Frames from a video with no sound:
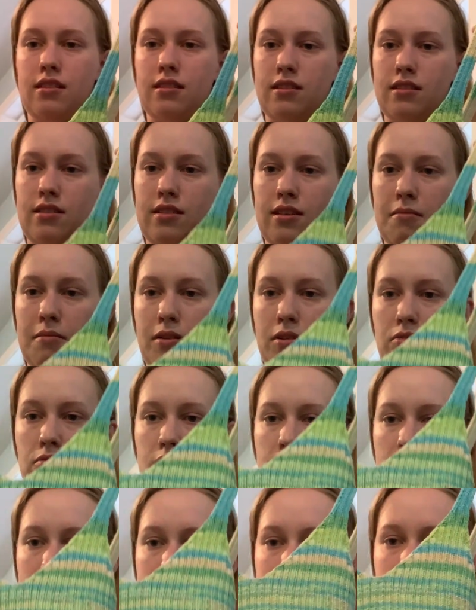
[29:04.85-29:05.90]
some other
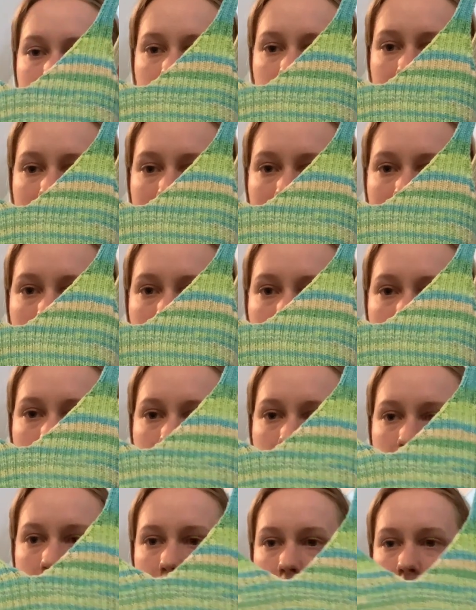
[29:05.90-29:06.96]
tops that I'd made
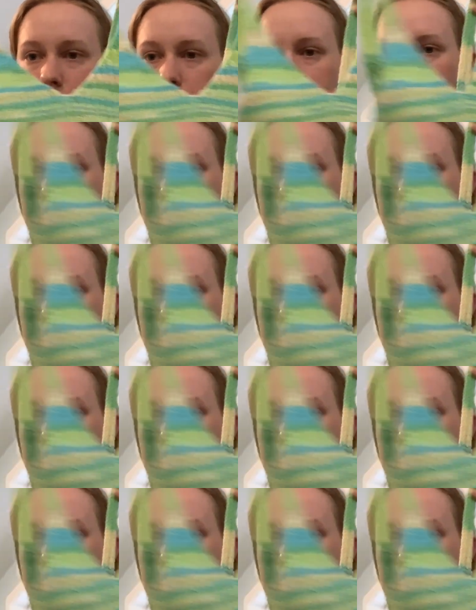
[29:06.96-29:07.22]
recently.